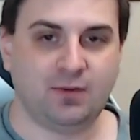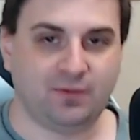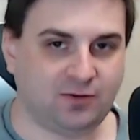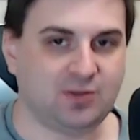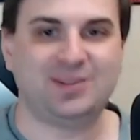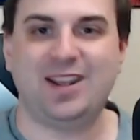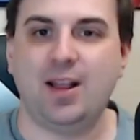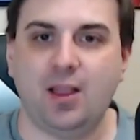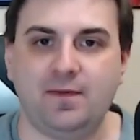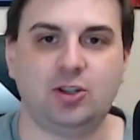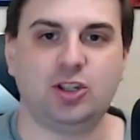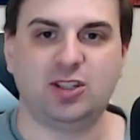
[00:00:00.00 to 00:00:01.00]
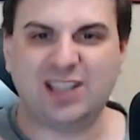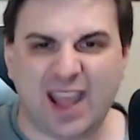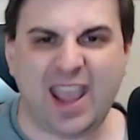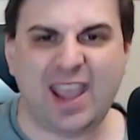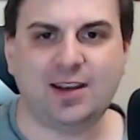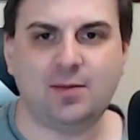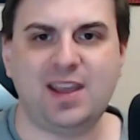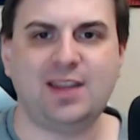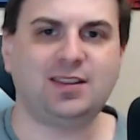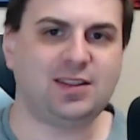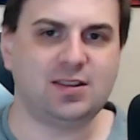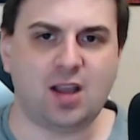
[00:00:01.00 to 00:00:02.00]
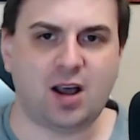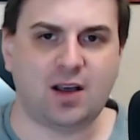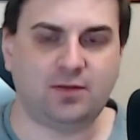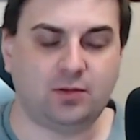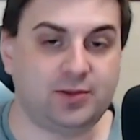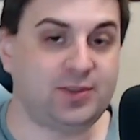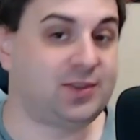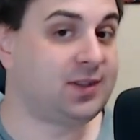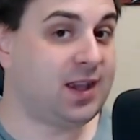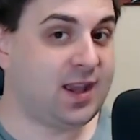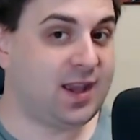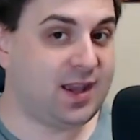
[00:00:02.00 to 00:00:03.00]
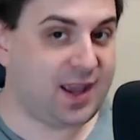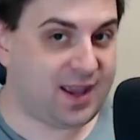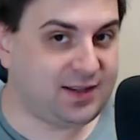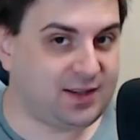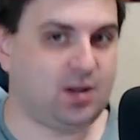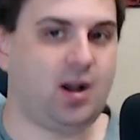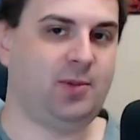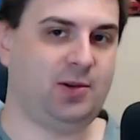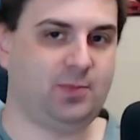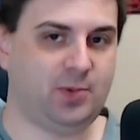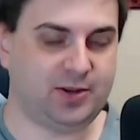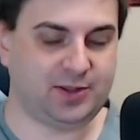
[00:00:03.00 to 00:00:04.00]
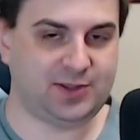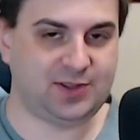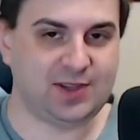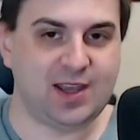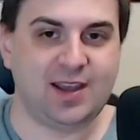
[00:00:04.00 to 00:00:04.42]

from television to anime to novels and to comic books.